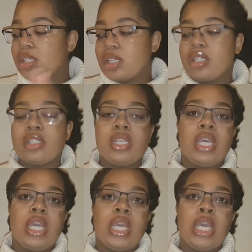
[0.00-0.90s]

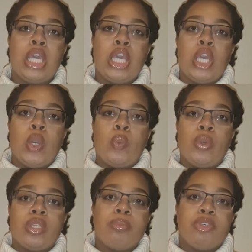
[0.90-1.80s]
discussing
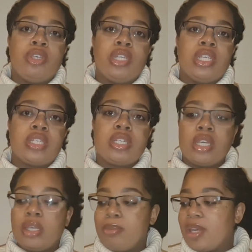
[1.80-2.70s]
what the Beautylish
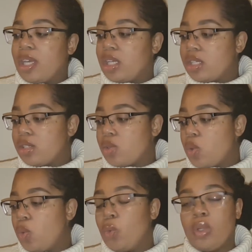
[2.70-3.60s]
Lucky Bag is
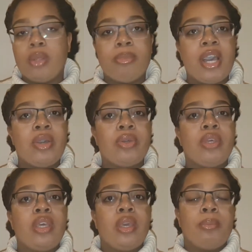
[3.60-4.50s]
all about,
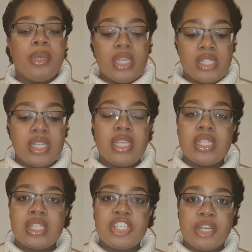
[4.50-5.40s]
because it
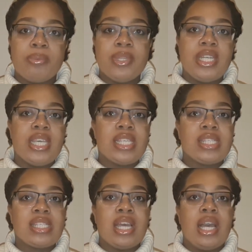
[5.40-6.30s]
is a
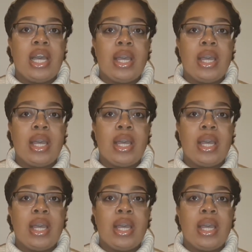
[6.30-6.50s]
Japanese